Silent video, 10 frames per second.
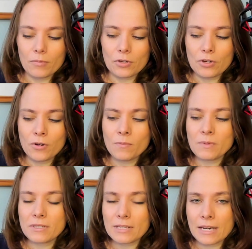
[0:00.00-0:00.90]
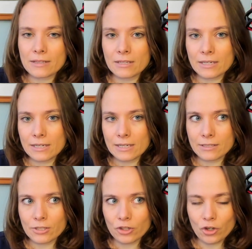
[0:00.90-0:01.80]
Don't mistake the little
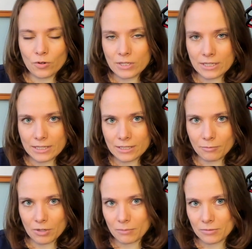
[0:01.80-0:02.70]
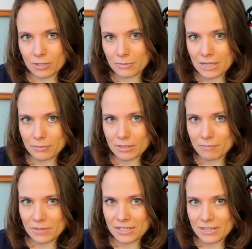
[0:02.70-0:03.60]
insecurity that sometimes
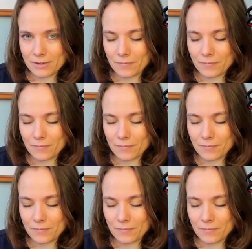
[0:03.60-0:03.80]
can be there.